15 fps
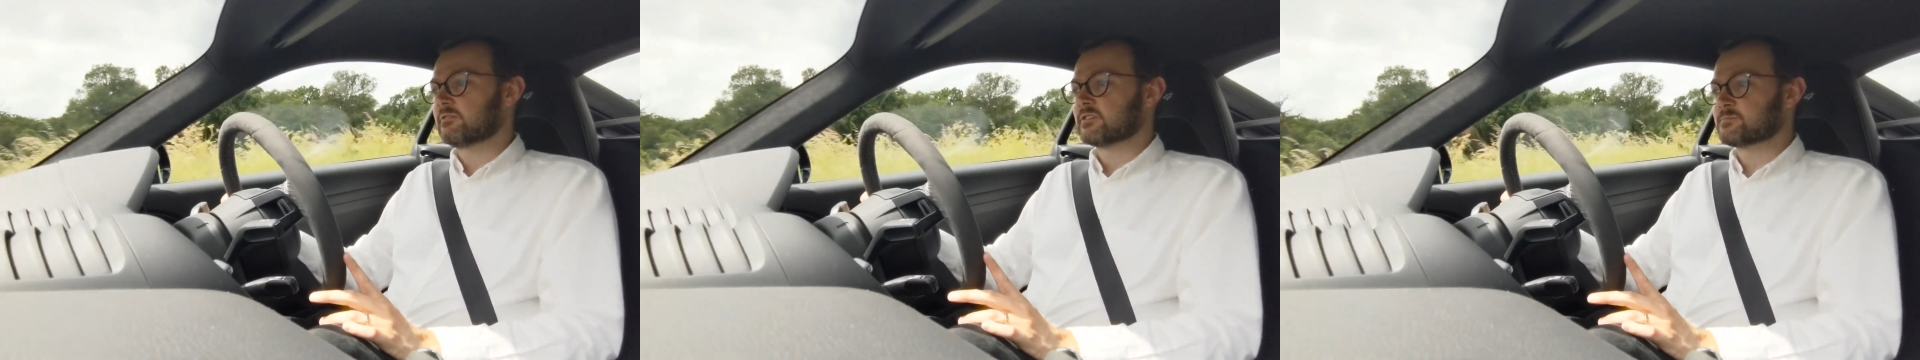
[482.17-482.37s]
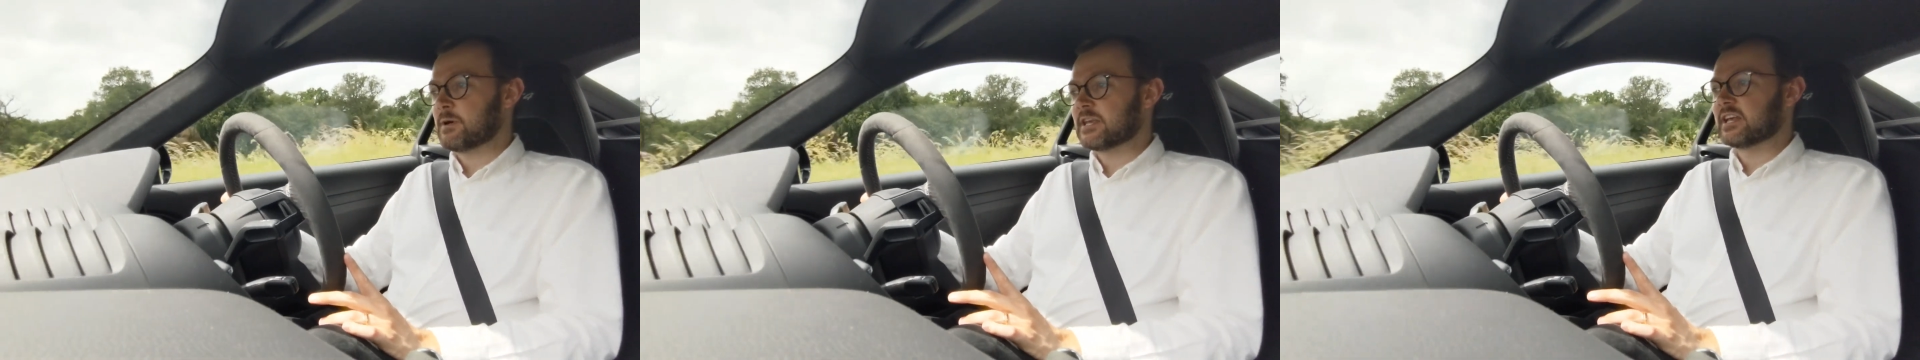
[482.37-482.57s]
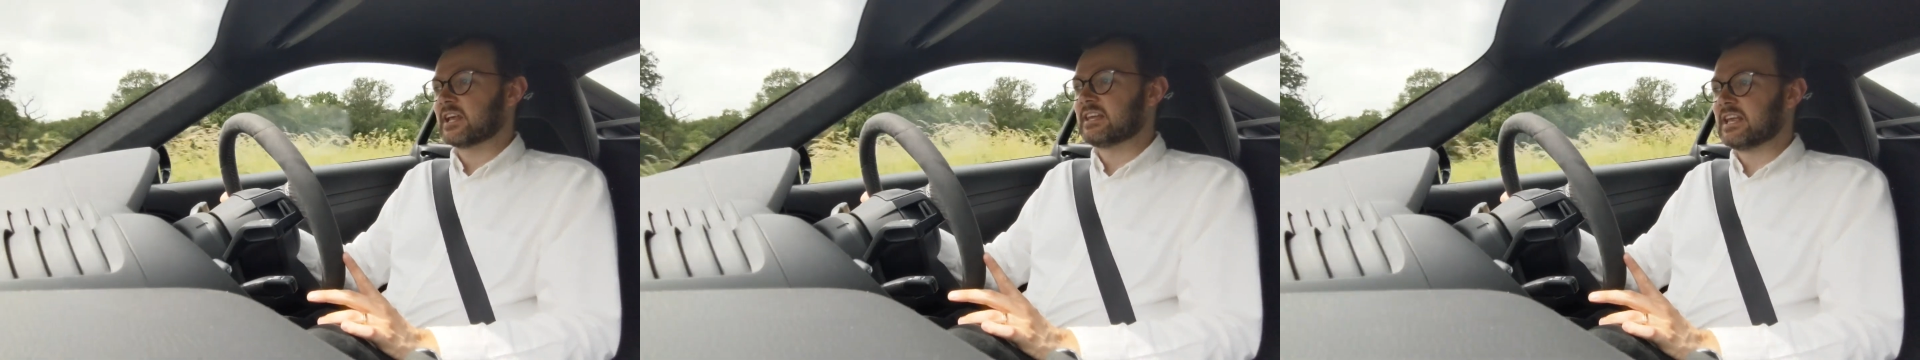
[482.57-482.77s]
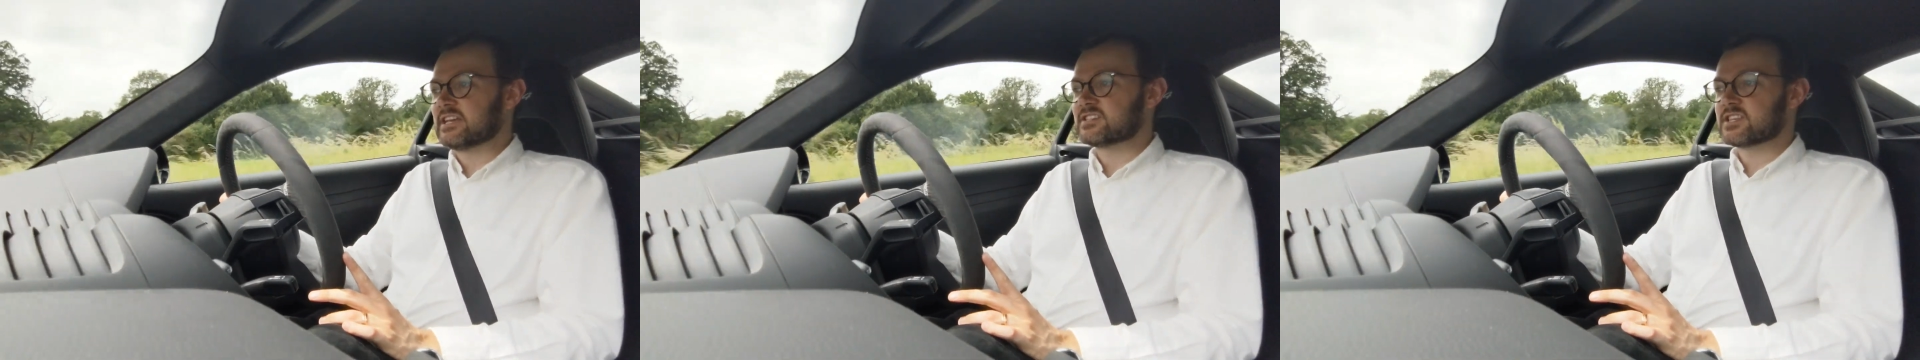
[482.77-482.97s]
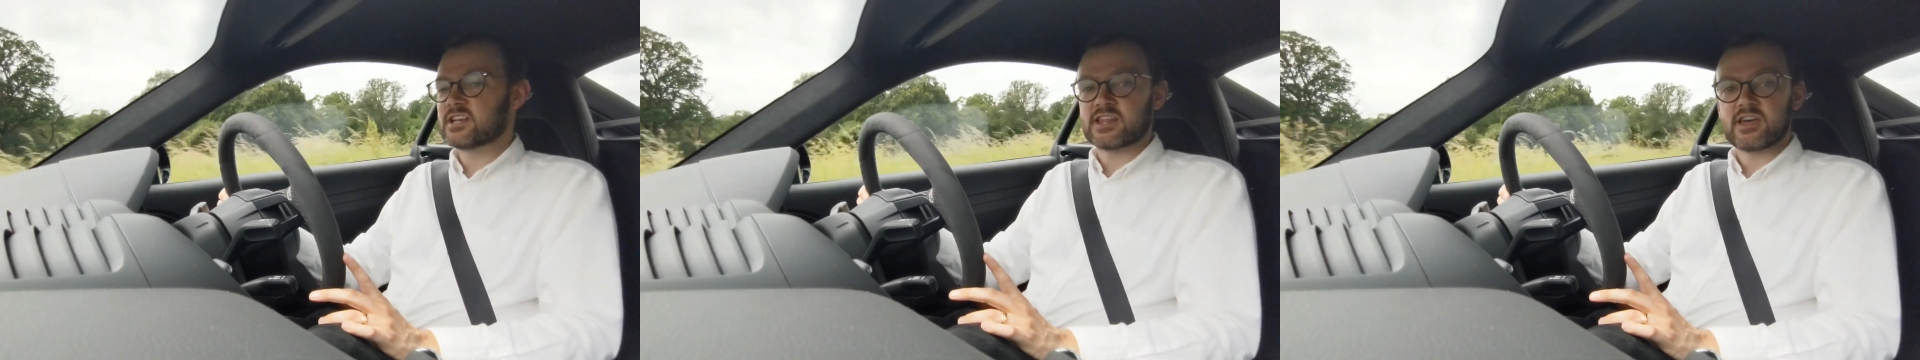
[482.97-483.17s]
you're spending at
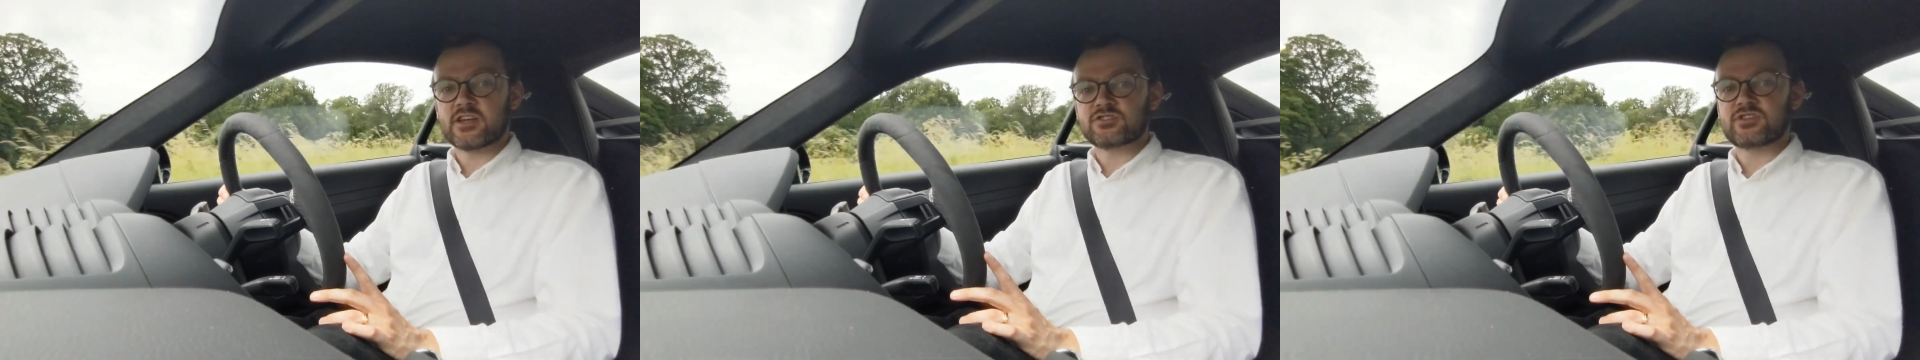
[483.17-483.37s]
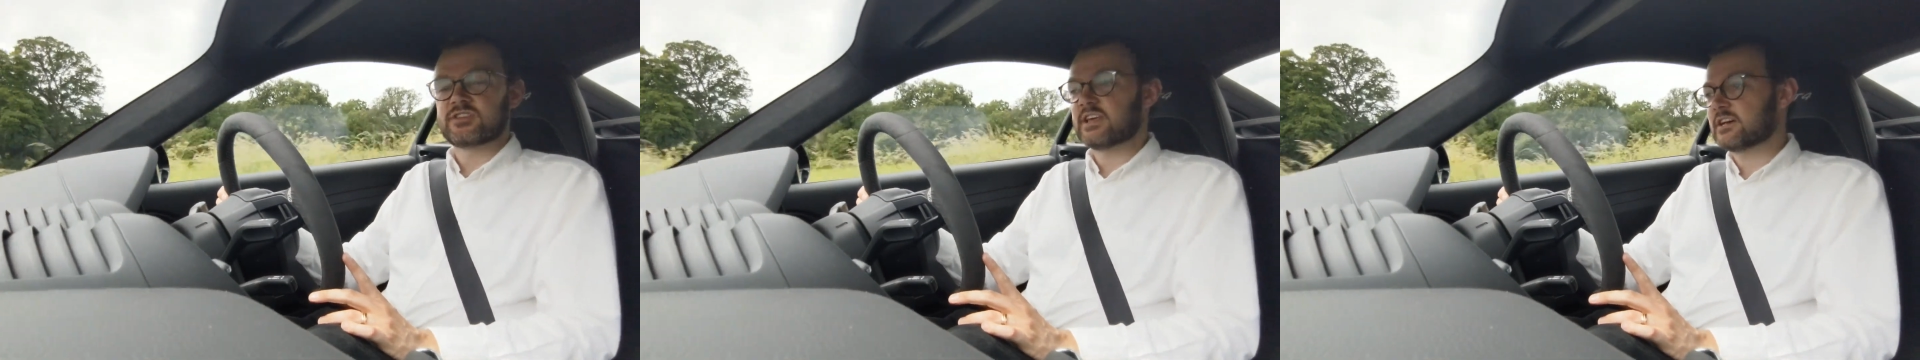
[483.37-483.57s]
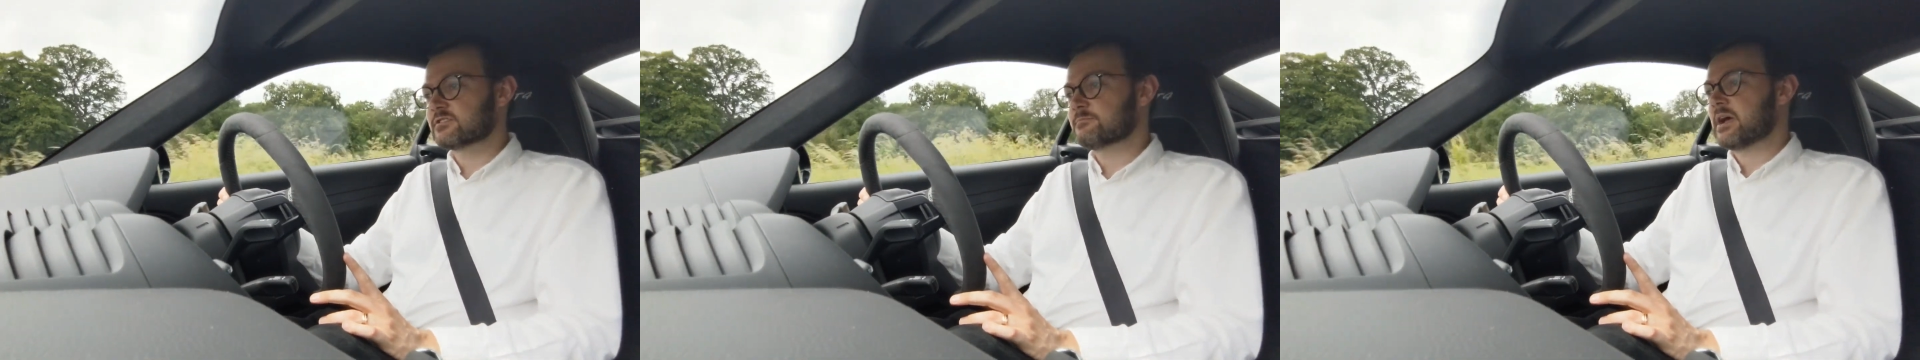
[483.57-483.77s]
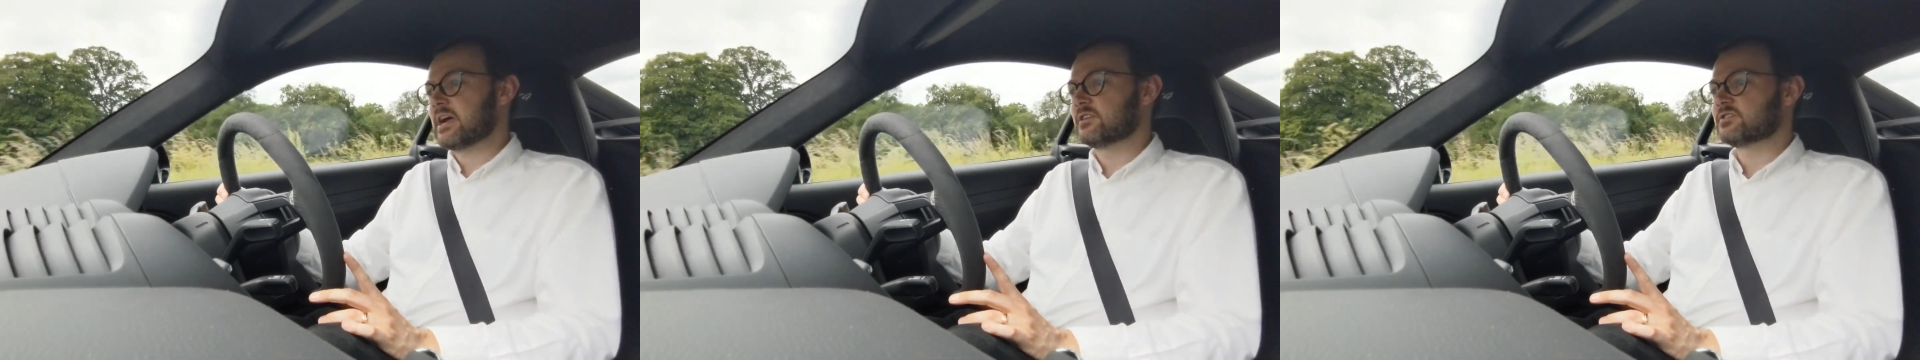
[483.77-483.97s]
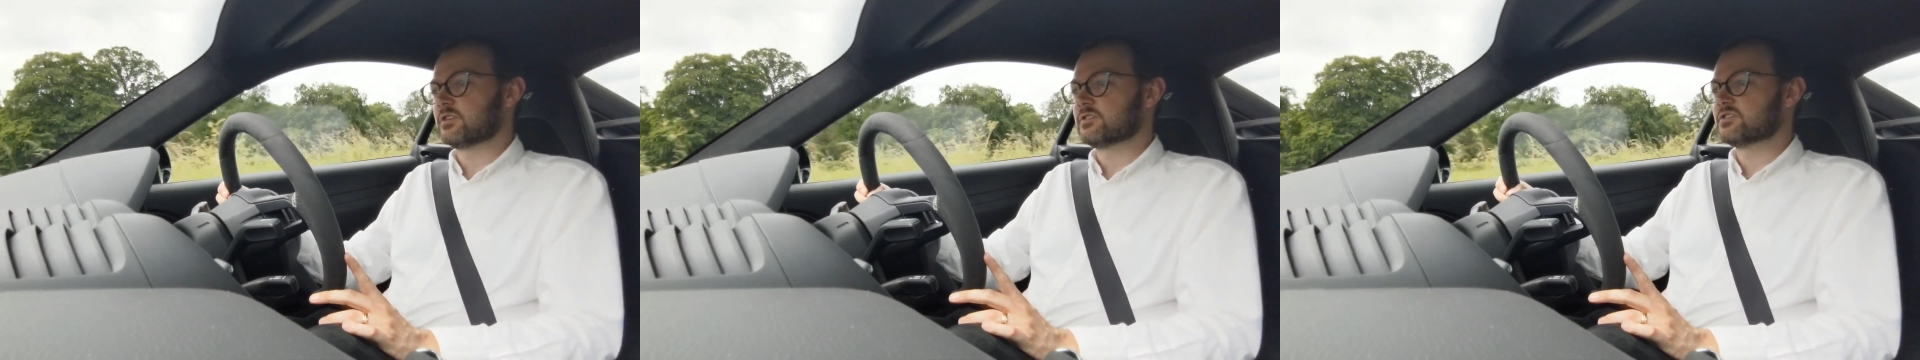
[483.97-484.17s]
least another hundred thousand
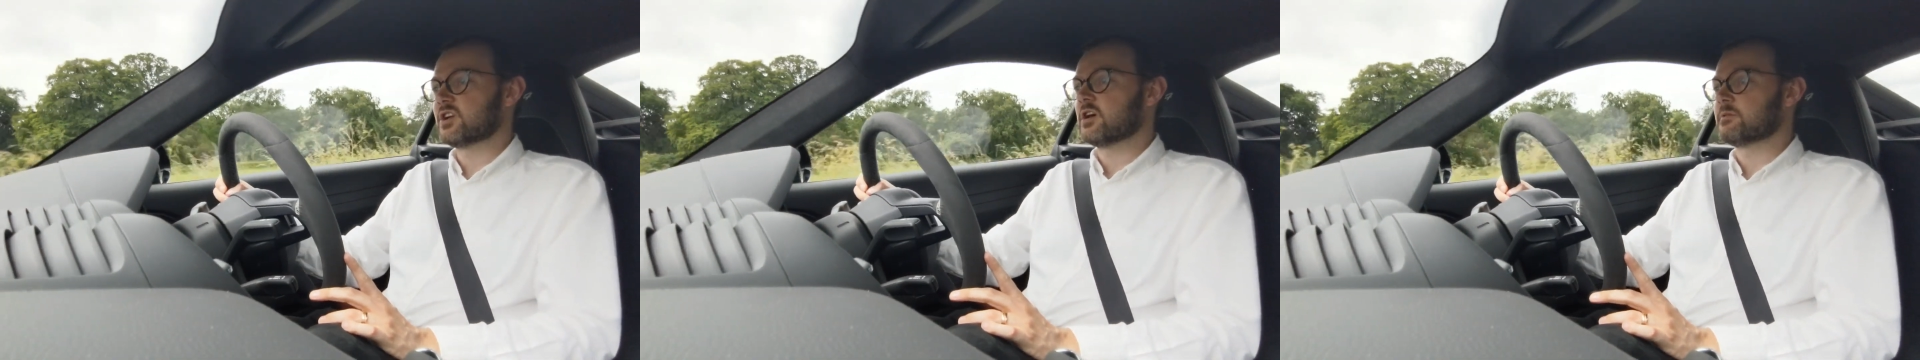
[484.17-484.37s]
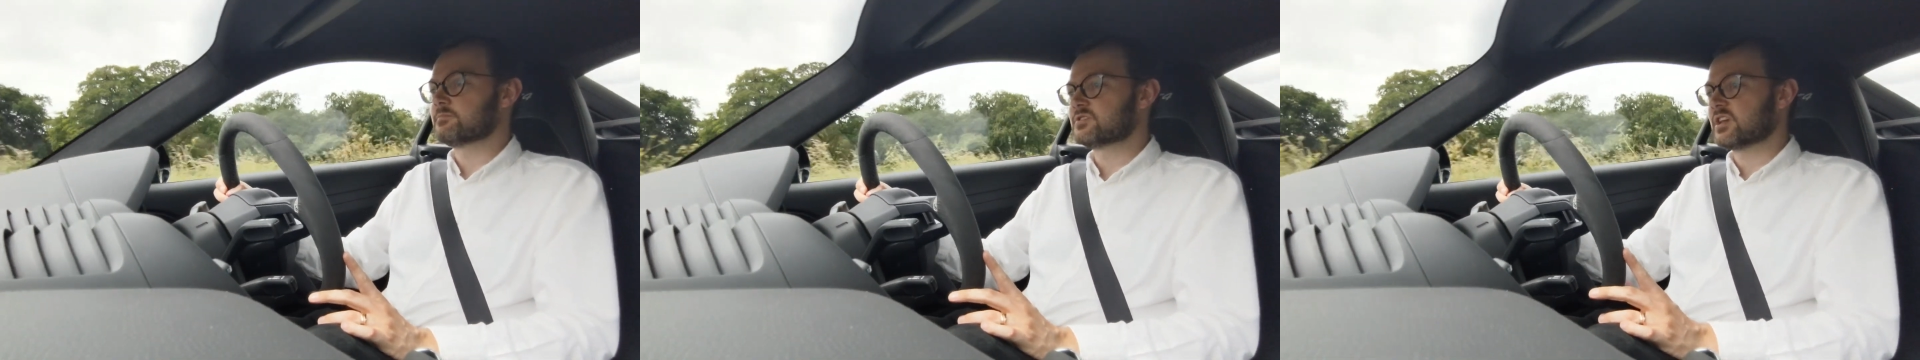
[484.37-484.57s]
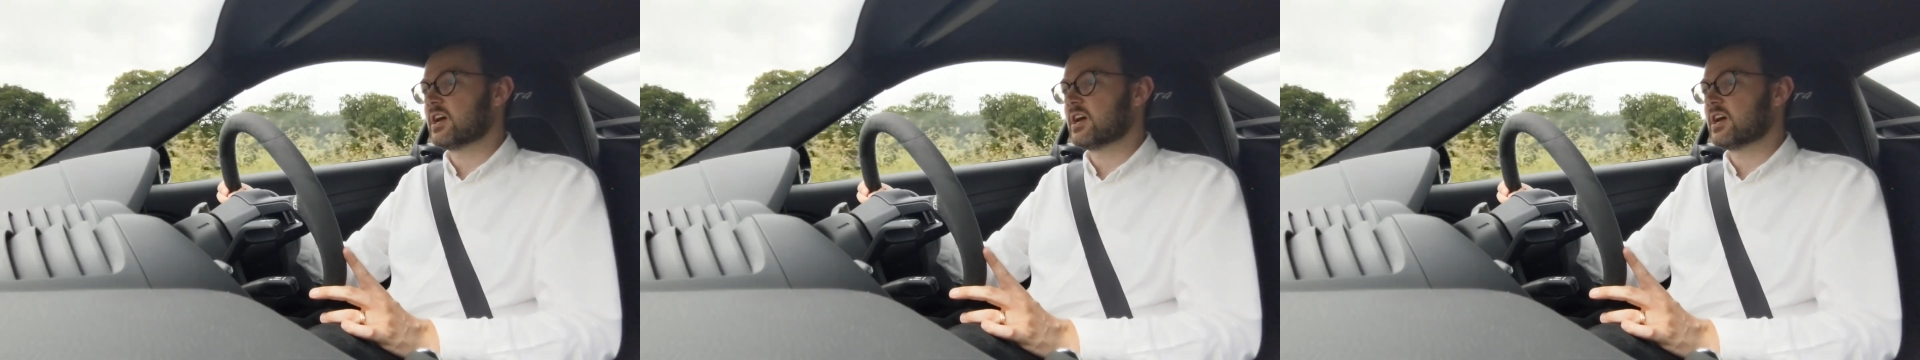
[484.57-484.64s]
pounds on top.